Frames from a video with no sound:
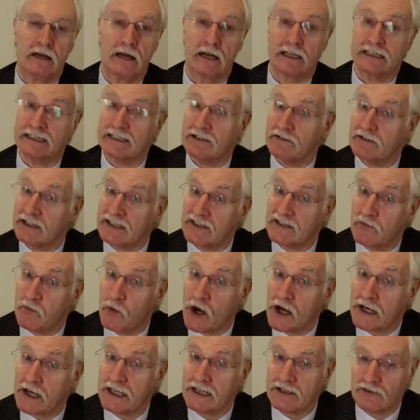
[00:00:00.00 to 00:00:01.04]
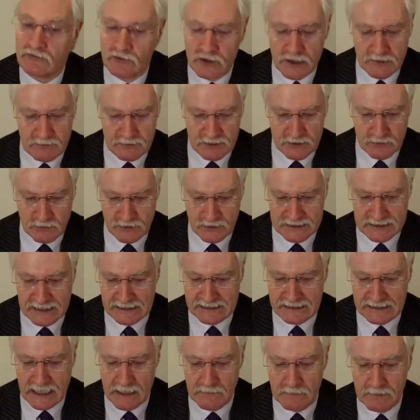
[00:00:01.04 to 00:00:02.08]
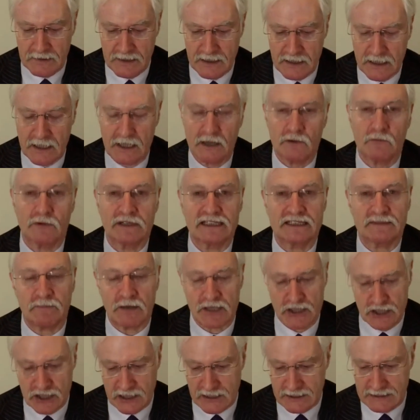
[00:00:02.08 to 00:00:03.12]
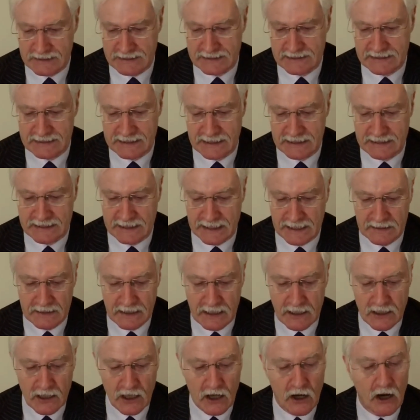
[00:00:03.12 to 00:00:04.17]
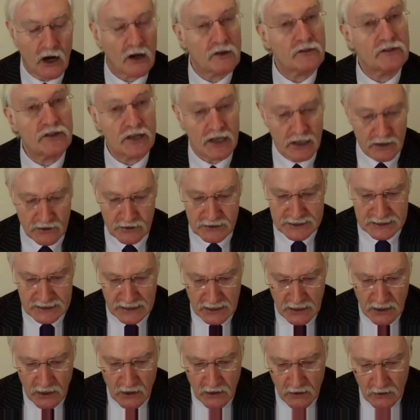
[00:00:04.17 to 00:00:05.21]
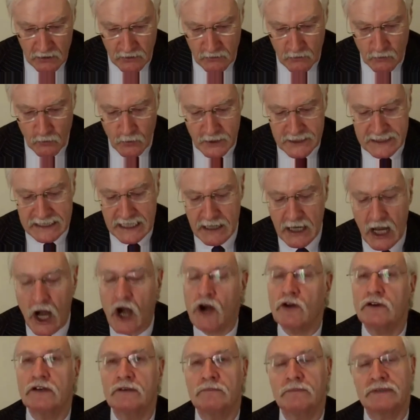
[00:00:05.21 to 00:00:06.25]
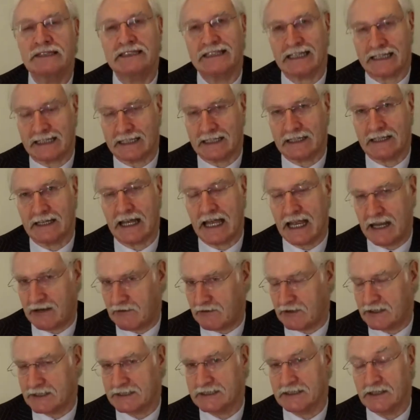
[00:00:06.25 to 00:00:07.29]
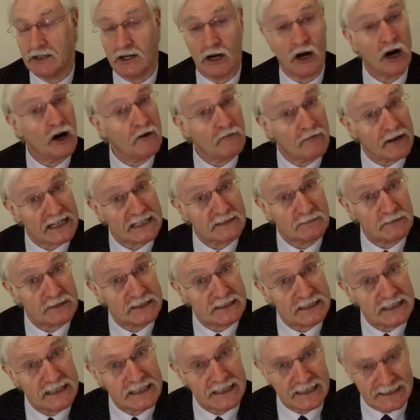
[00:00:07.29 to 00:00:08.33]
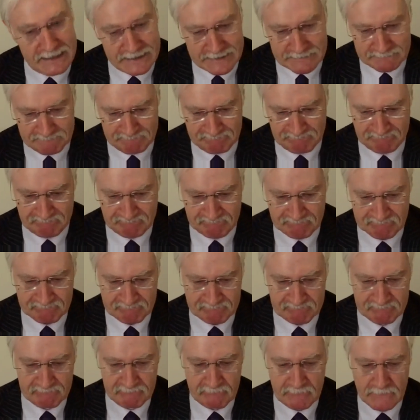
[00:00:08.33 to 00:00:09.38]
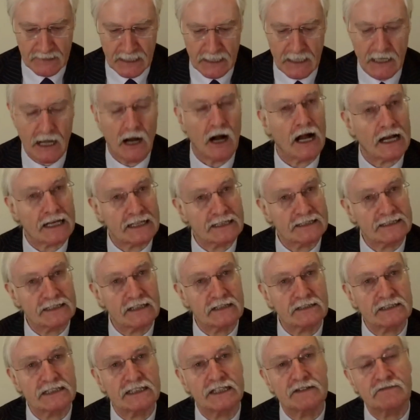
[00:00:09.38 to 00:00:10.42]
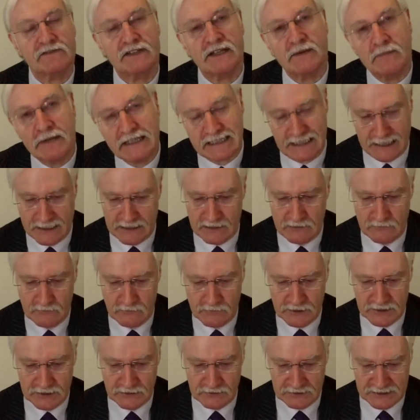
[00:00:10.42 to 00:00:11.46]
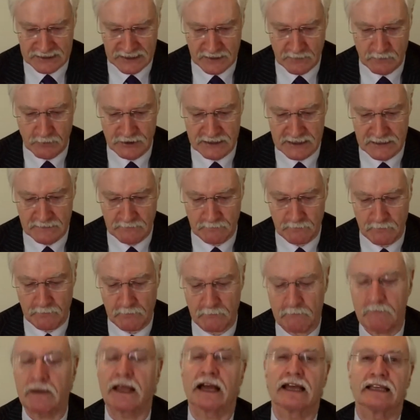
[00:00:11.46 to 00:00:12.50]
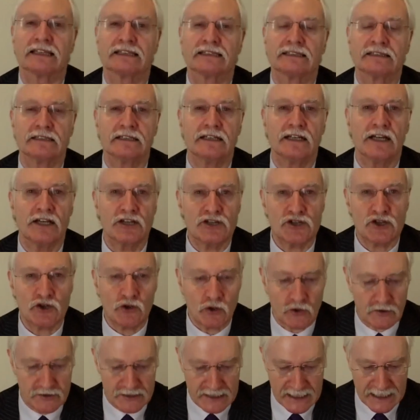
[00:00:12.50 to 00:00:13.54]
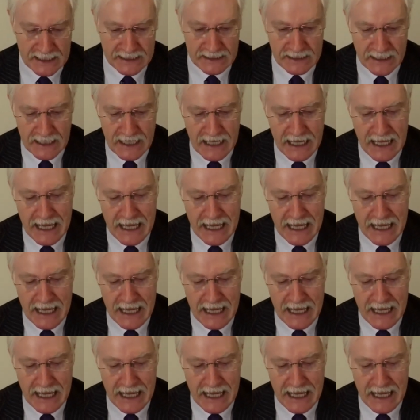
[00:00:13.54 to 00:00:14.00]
A series of working groups were set up with specialists sitting on those with their own particular areas of expertise. A consultative committee was also put in place. In short, then,